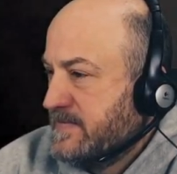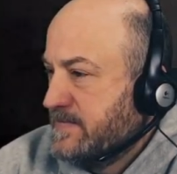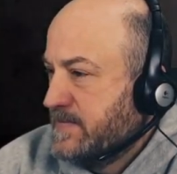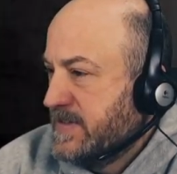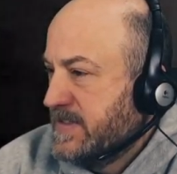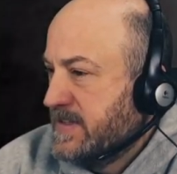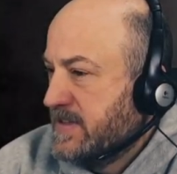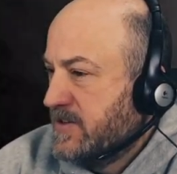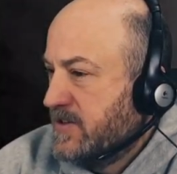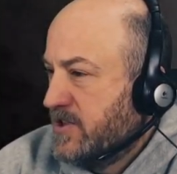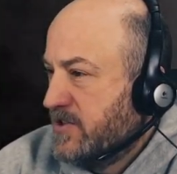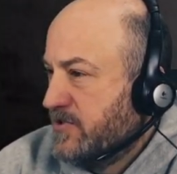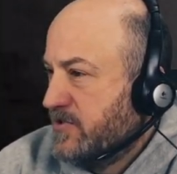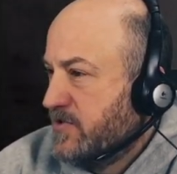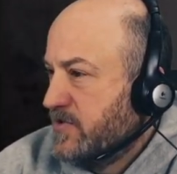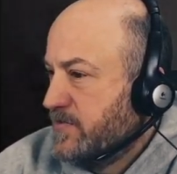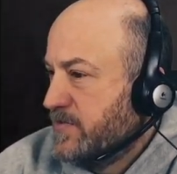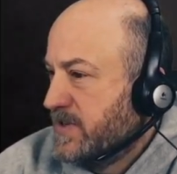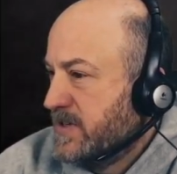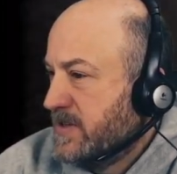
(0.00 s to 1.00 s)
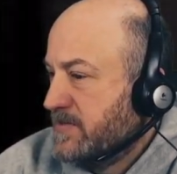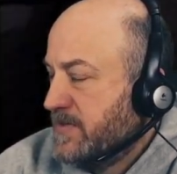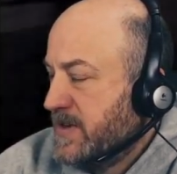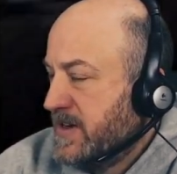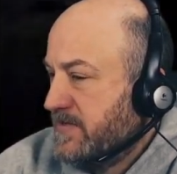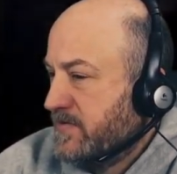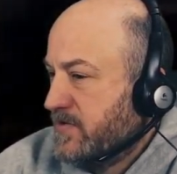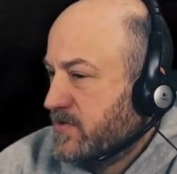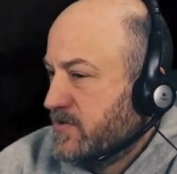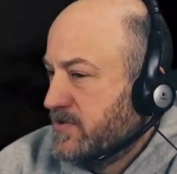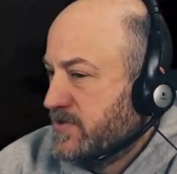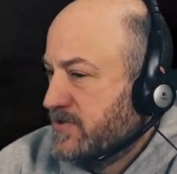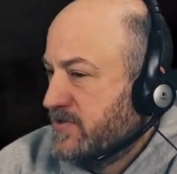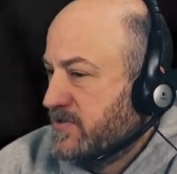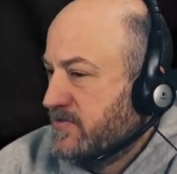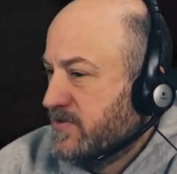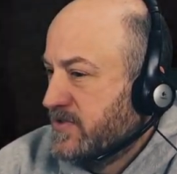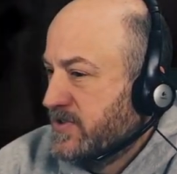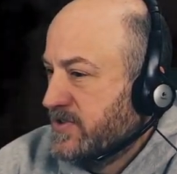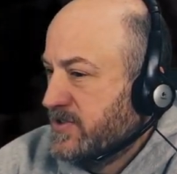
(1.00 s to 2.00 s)
But the laundry room's on the main floor, so there
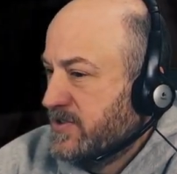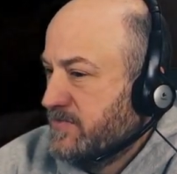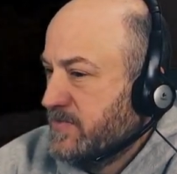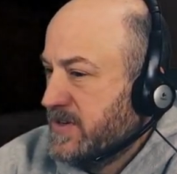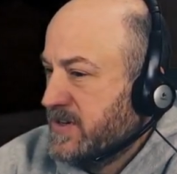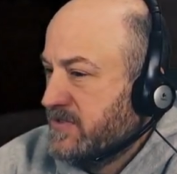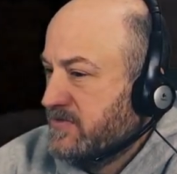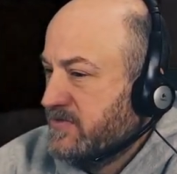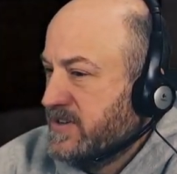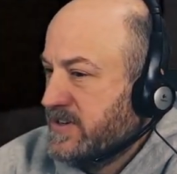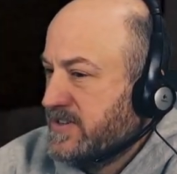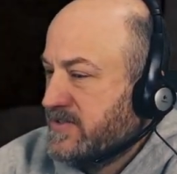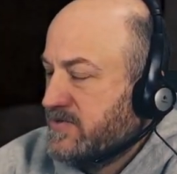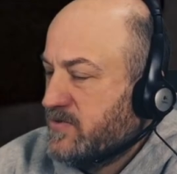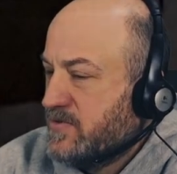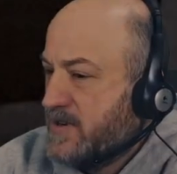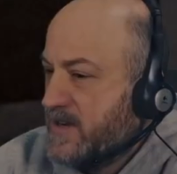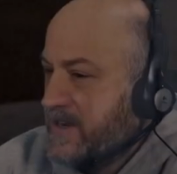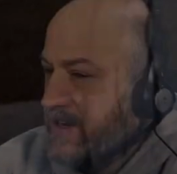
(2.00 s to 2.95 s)
really shouldn't be a reason why